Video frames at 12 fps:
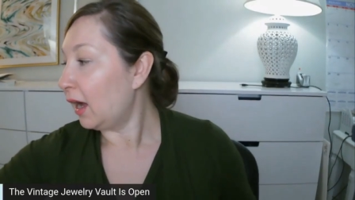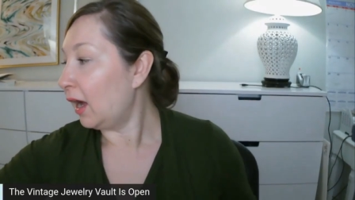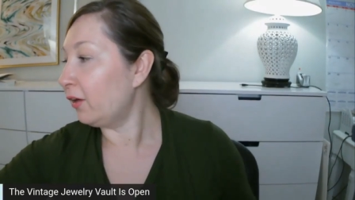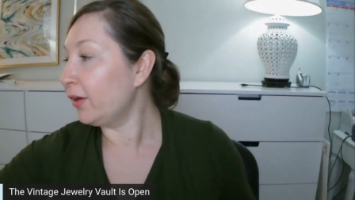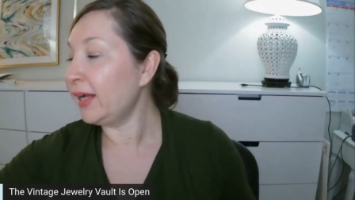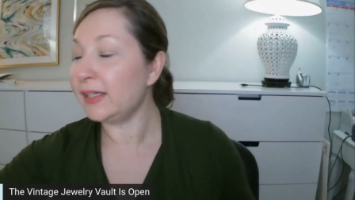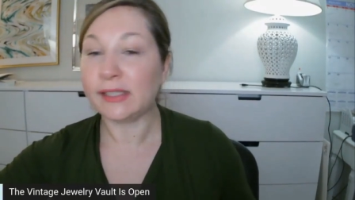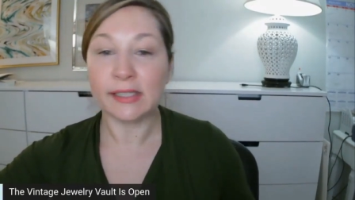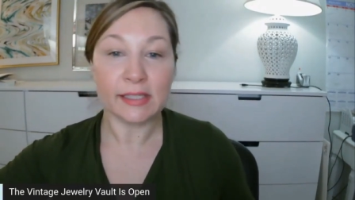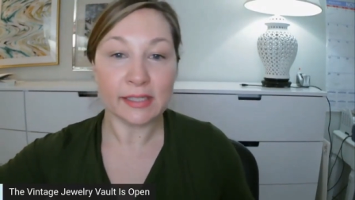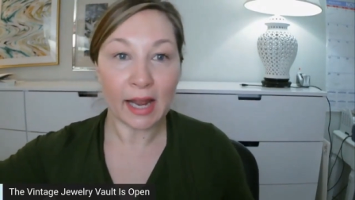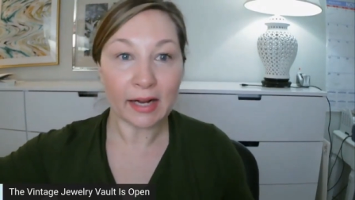All
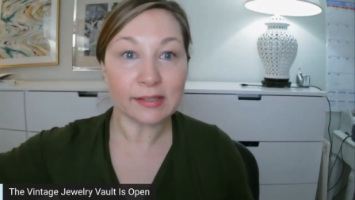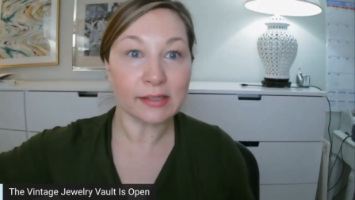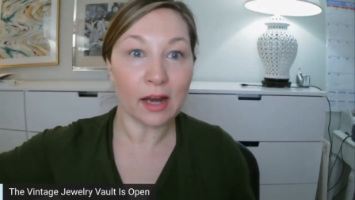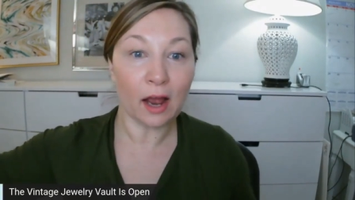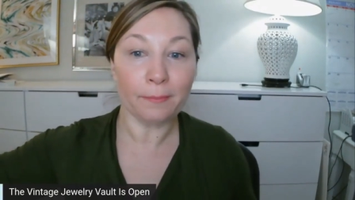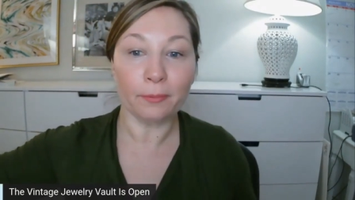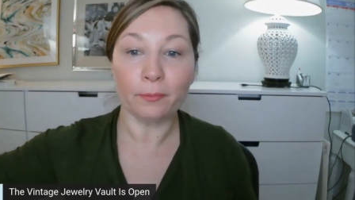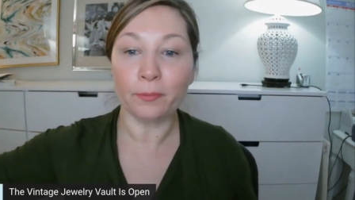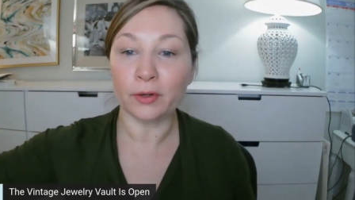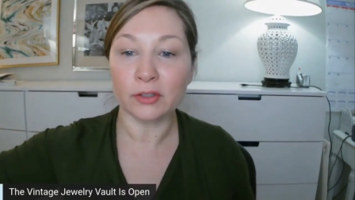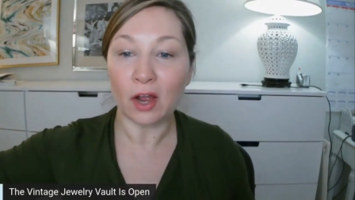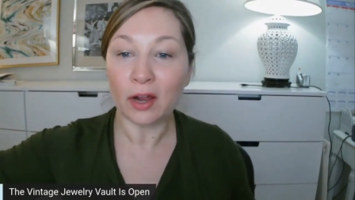right, next up,
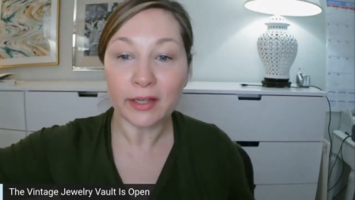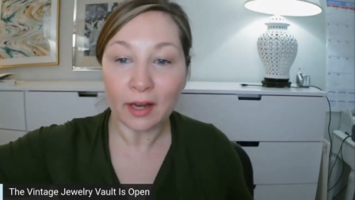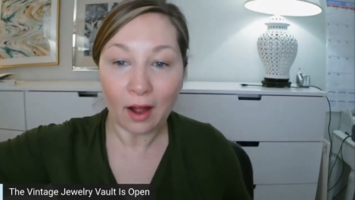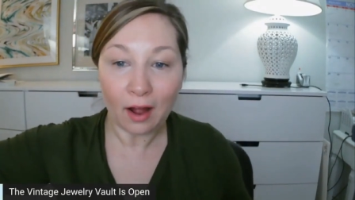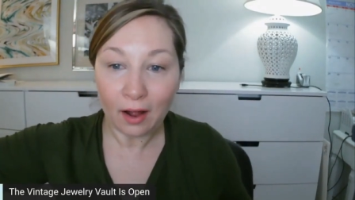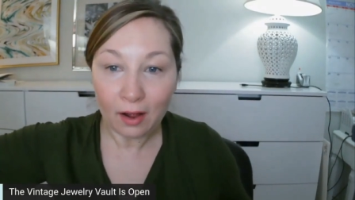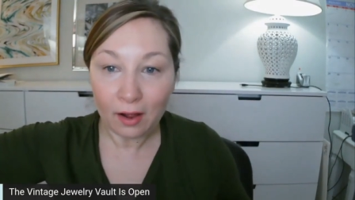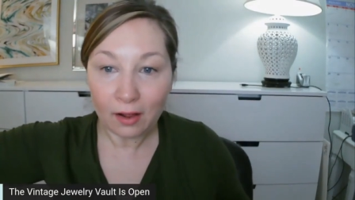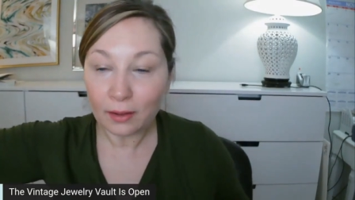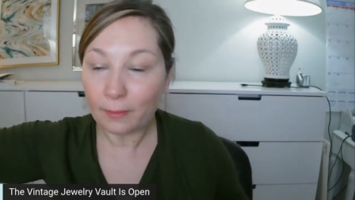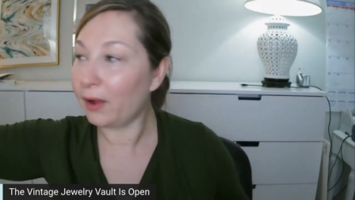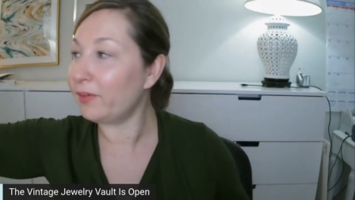we're talking
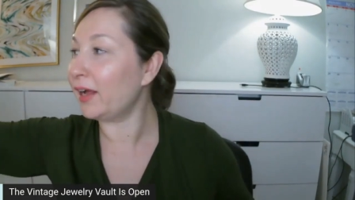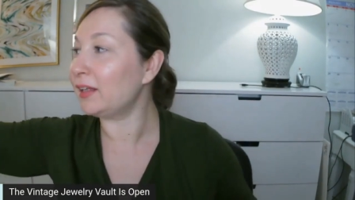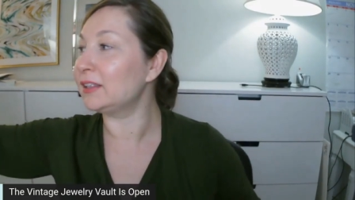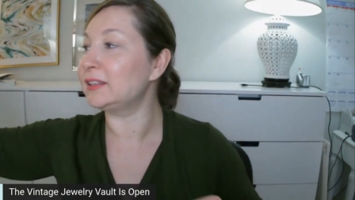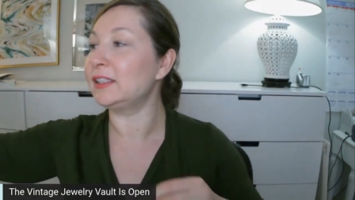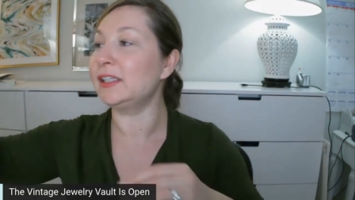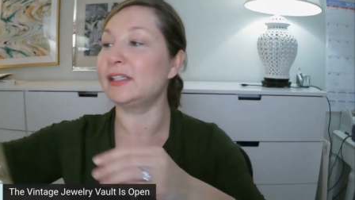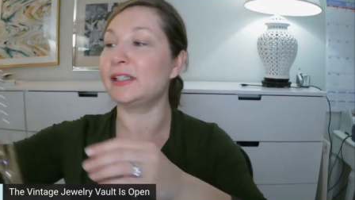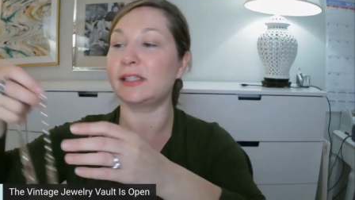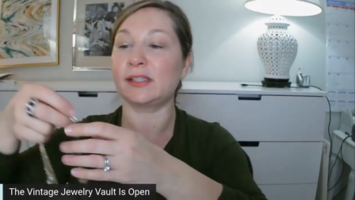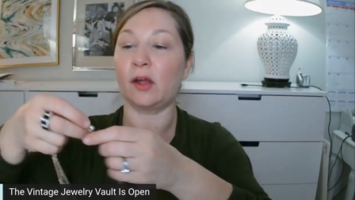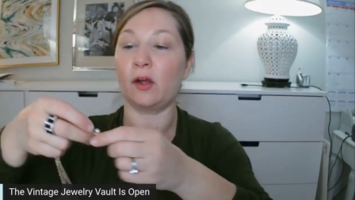all about
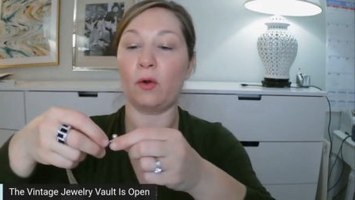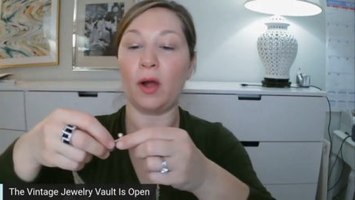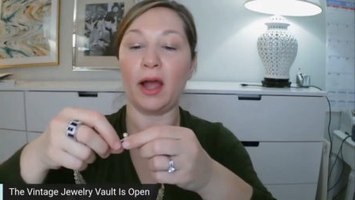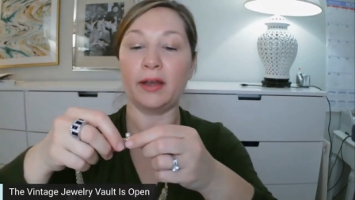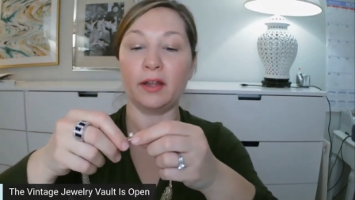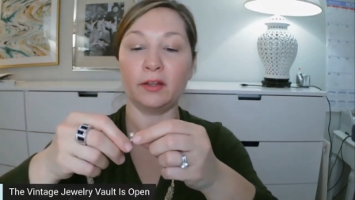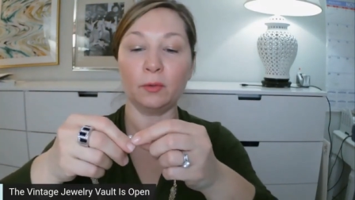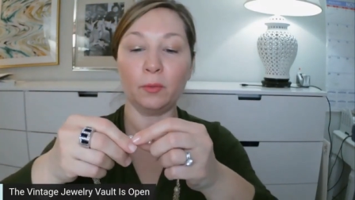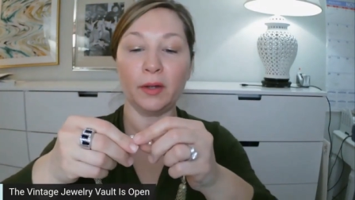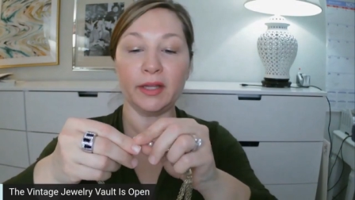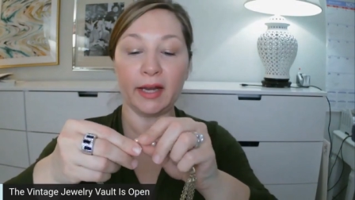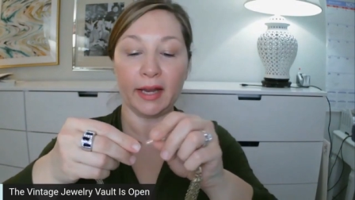necklaces. So another
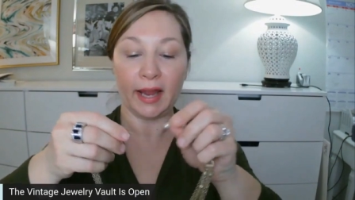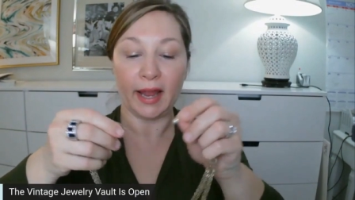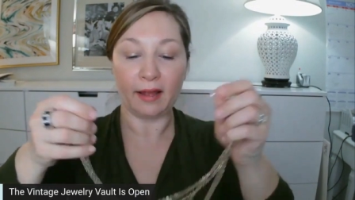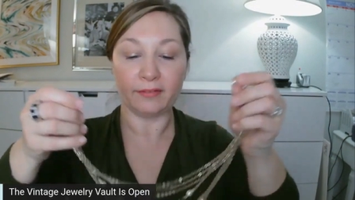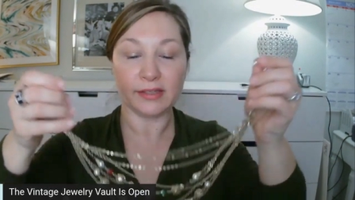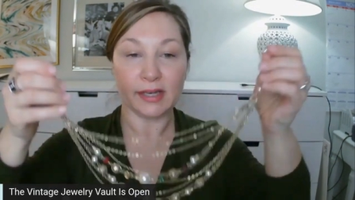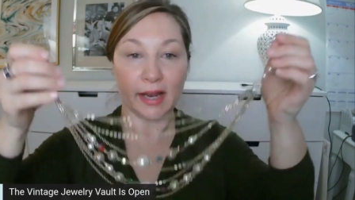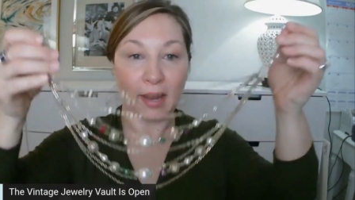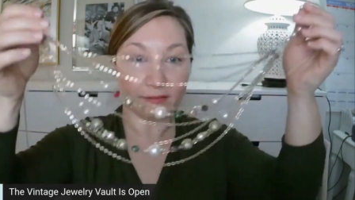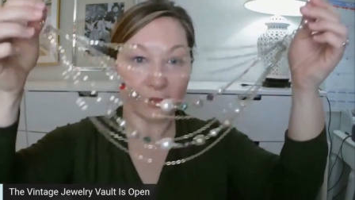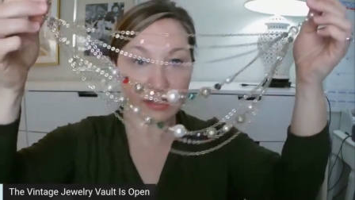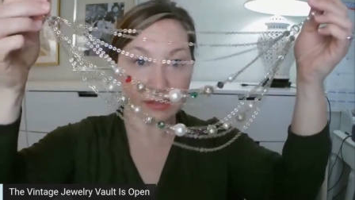one that I have is I
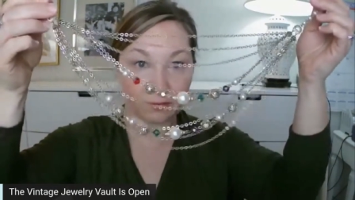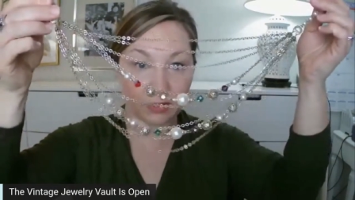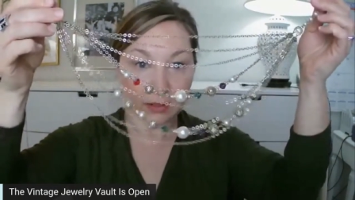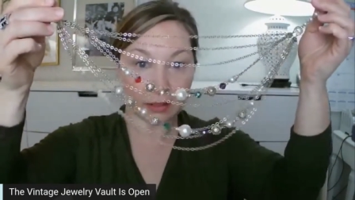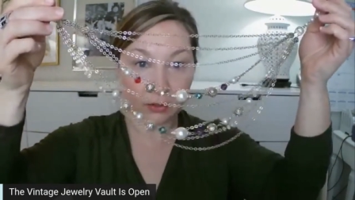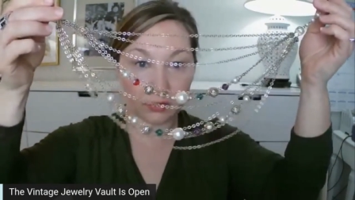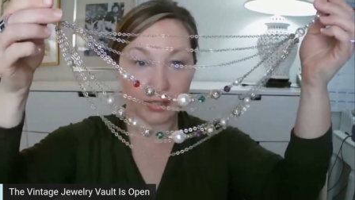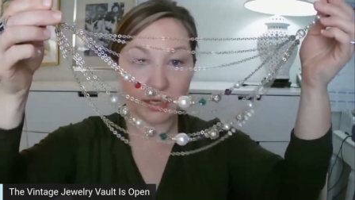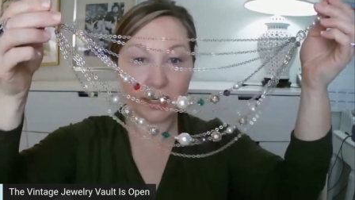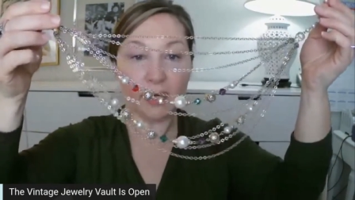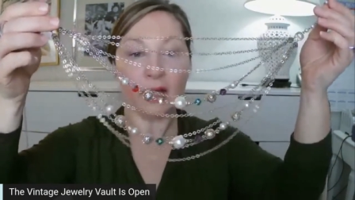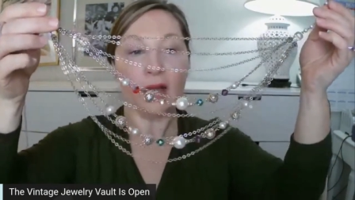have this
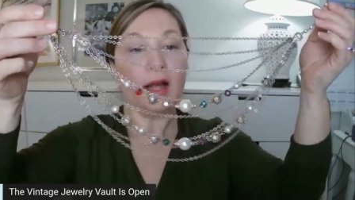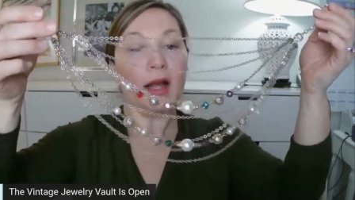filigree.